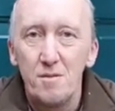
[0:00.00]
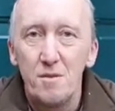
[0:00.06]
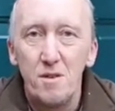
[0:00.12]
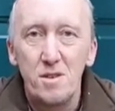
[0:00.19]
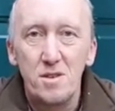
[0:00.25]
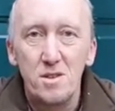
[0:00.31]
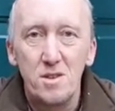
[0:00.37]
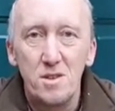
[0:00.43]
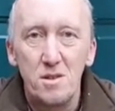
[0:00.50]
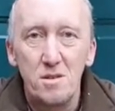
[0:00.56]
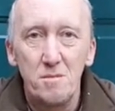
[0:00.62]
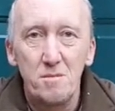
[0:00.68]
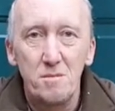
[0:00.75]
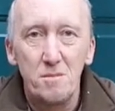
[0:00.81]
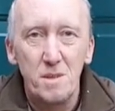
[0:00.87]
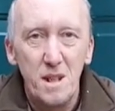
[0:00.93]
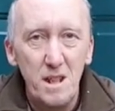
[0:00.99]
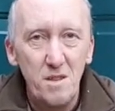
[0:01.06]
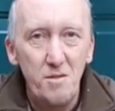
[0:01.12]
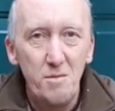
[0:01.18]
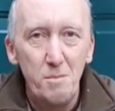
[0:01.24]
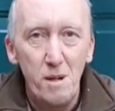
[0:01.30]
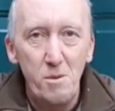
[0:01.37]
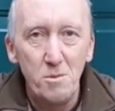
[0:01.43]
find some
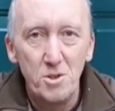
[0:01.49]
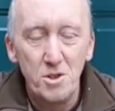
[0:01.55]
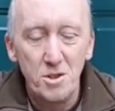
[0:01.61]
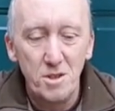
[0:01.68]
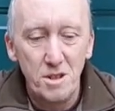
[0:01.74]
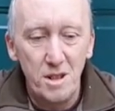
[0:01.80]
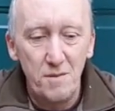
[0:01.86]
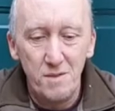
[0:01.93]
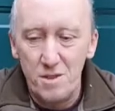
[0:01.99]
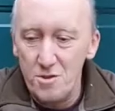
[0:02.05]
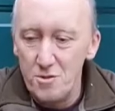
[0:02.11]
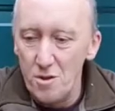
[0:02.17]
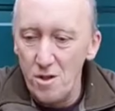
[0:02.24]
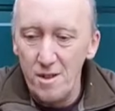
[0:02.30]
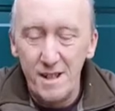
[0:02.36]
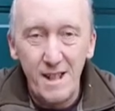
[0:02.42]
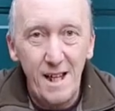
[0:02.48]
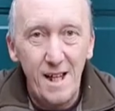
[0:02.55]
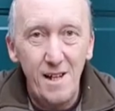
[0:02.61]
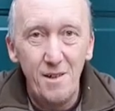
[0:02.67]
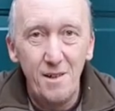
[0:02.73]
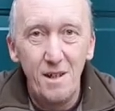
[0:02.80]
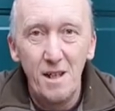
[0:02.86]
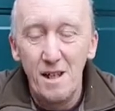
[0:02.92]
leaf mulch just to give it a dry
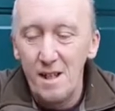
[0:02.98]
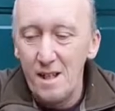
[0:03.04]
down,